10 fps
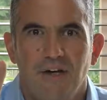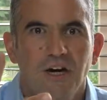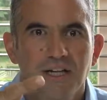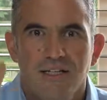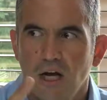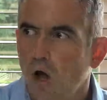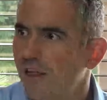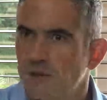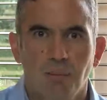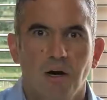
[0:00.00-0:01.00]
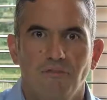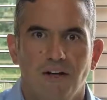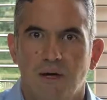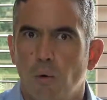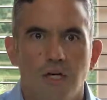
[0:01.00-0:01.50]
You're going to see, oh, that's
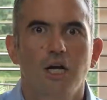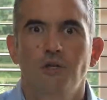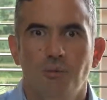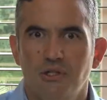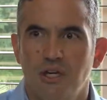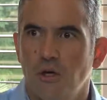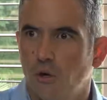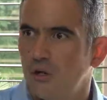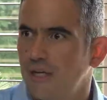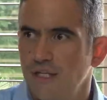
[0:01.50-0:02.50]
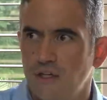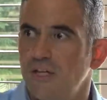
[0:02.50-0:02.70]
perfect, a 100% correlation.